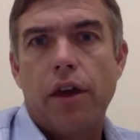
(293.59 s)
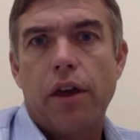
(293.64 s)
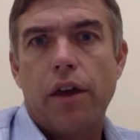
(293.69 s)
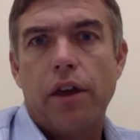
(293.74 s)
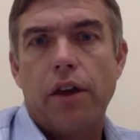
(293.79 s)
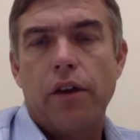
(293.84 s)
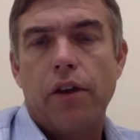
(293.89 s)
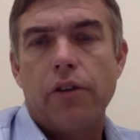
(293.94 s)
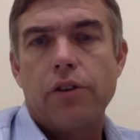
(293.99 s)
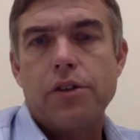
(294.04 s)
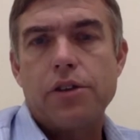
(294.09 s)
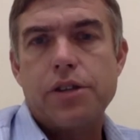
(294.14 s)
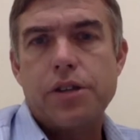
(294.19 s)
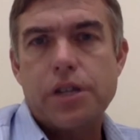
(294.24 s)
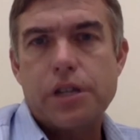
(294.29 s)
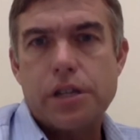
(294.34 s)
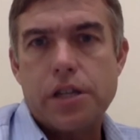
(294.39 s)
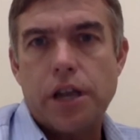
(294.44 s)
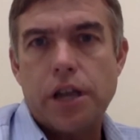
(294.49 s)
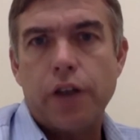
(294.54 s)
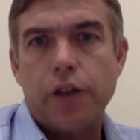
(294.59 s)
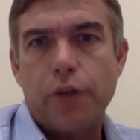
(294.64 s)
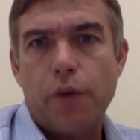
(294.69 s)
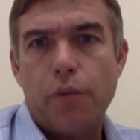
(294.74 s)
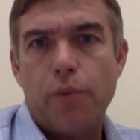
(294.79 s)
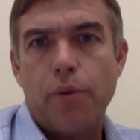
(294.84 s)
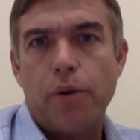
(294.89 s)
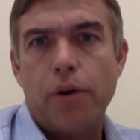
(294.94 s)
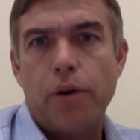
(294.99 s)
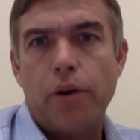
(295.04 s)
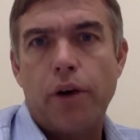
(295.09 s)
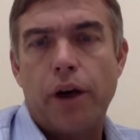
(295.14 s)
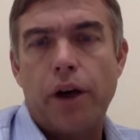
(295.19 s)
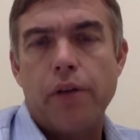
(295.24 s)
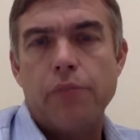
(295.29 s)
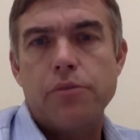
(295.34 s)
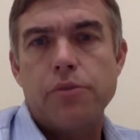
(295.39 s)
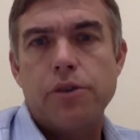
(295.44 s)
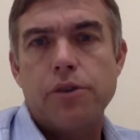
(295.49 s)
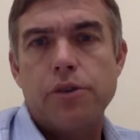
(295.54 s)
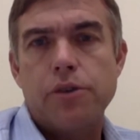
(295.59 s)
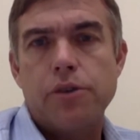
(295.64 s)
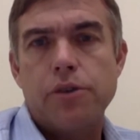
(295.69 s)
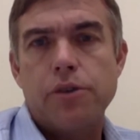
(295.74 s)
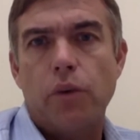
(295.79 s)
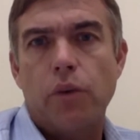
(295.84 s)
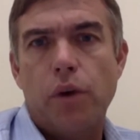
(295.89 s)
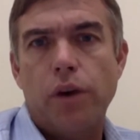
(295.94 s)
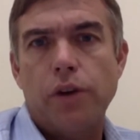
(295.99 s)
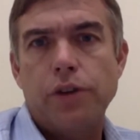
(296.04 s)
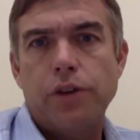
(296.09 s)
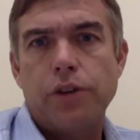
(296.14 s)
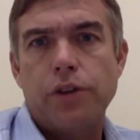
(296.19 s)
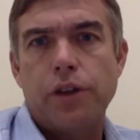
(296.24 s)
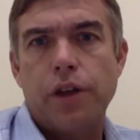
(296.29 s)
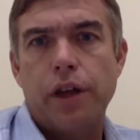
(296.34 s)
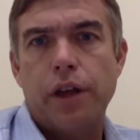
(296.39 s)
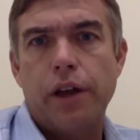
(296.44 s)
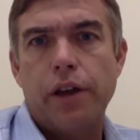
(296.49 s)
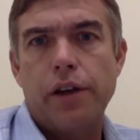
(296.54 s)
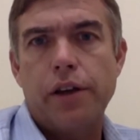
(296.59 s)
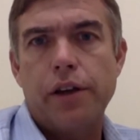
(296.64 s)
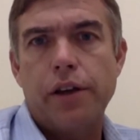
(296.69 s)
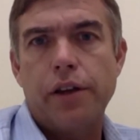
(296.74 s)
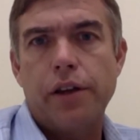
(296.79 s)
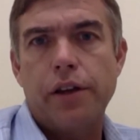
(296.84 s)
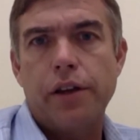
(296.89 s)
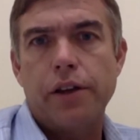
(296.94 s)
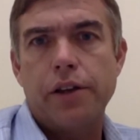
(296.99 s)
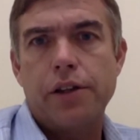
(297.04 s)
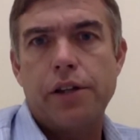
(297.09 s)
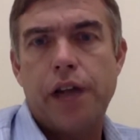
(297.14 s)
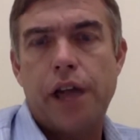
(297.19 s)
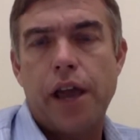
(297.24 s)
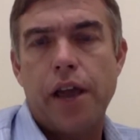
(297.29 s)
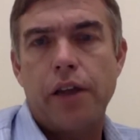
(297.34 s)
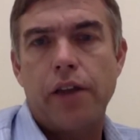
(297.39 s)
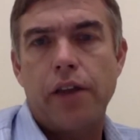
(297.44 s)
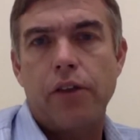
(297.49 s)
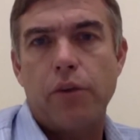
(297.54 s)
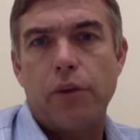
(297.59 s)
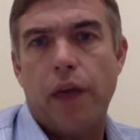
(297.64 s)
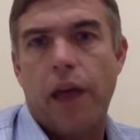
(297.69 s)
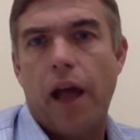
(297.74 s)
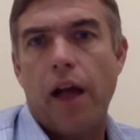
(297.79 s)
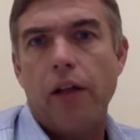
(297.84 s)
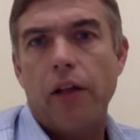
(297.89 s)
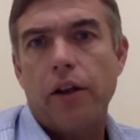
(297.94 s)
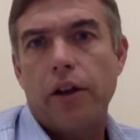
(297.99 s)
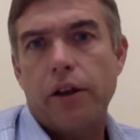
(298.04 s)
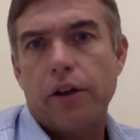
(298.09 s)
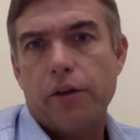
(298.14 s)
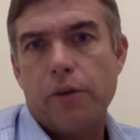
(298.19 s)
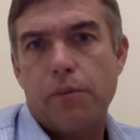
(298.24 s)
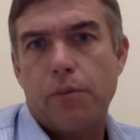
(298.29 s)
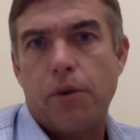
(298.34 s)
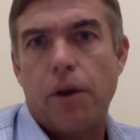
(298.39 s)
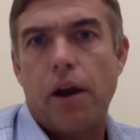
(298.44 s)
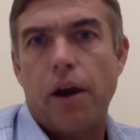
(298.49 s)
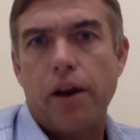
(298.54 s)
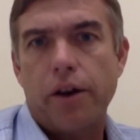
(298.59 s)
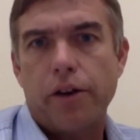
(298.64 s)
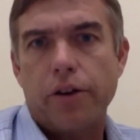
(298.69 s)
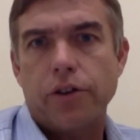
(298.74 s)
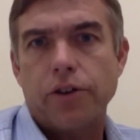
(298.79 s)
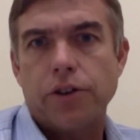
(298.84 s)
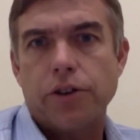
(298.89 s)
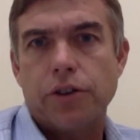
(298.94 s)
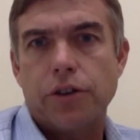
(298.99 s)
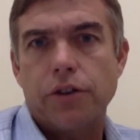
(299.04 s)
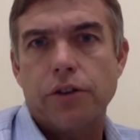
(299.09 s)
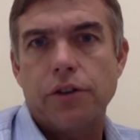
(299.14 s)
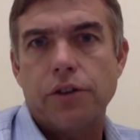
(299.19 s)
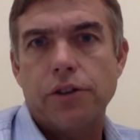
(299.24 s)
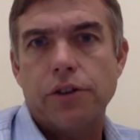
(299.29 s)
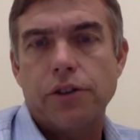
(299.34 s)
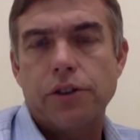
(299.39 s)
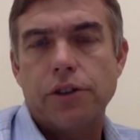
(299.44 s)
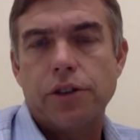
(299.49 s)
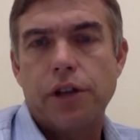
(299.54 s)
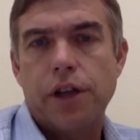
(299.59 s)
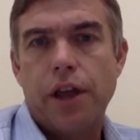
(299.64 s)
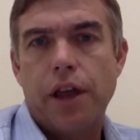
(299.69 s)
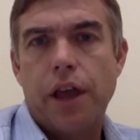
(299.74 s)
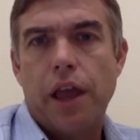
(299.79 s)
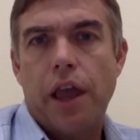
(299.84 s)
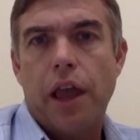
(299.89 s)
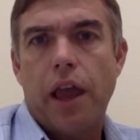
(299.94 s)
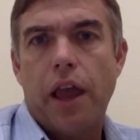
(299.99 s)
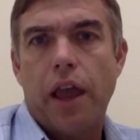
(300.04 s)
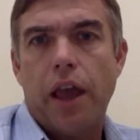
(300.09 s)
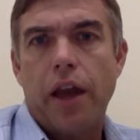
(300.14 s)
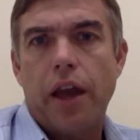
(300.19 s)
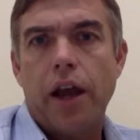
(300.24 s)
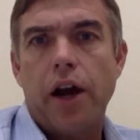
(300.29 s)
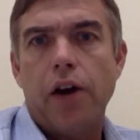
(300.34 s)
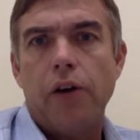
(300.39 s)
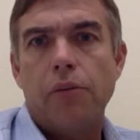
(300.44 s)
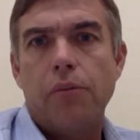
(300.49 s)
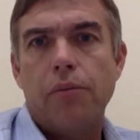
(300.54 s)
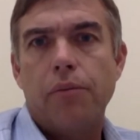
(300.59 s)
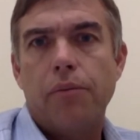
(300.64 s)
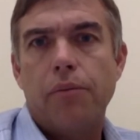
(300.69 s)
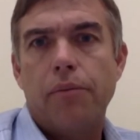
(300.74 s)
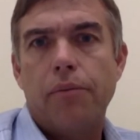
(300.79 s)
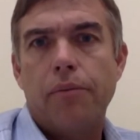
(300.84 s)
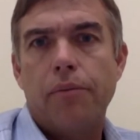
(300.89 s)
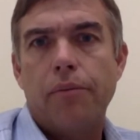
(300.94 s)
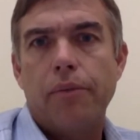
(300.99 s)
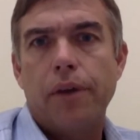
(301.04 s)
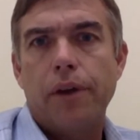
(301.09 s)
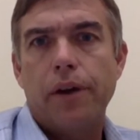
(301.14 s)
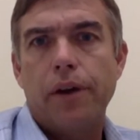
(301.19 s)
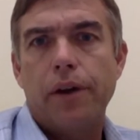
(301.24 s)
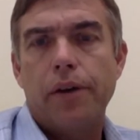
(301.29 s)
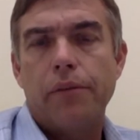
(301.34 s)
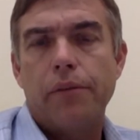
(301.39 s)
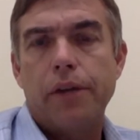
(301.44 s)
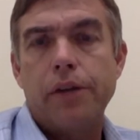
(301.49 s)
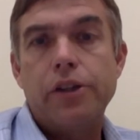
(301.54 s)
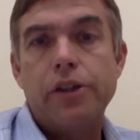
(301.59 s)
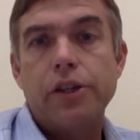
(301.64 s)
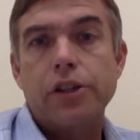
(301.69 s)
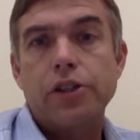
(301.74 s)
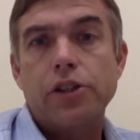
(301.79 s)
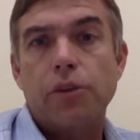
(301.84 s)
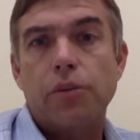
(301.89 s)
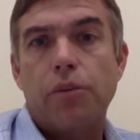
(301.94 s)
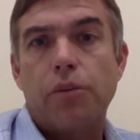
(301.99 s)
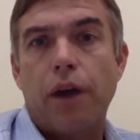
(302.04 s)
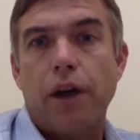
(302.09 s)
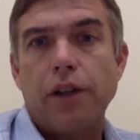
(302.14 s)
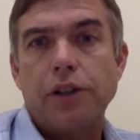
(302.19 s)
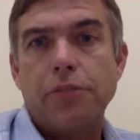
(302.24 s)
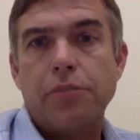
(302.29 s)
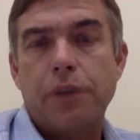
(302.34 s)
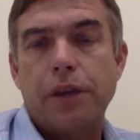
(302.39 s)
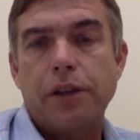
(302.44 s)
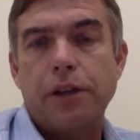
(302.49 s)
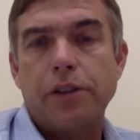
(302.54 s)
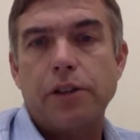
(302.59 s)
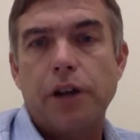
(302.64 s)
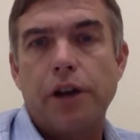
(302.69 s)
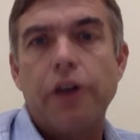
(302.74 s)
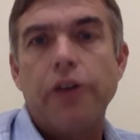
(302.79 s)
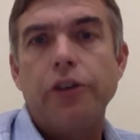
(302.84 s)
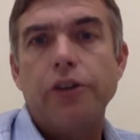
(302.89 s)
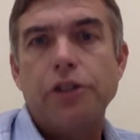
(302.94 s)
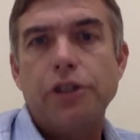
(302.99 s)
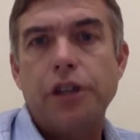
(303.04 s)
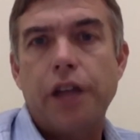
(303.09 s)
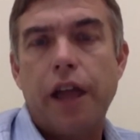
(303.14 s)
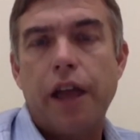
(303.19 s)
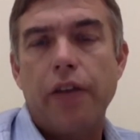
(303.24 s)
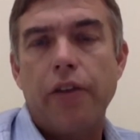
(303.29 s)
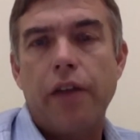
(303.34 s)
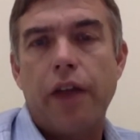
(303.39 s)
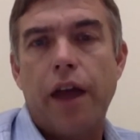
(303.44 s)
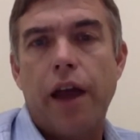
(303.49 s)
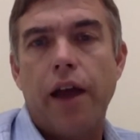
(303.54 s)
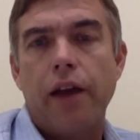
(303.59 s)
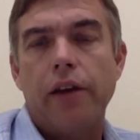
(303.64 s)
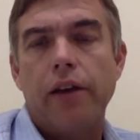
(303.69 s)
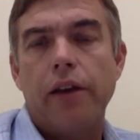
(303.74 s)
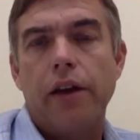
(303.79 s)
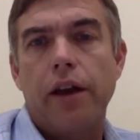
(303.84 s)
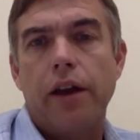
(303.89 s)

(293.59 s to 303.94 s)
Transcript: the successful programs are the ones that take the reality of a product or service and help additional prospects understand that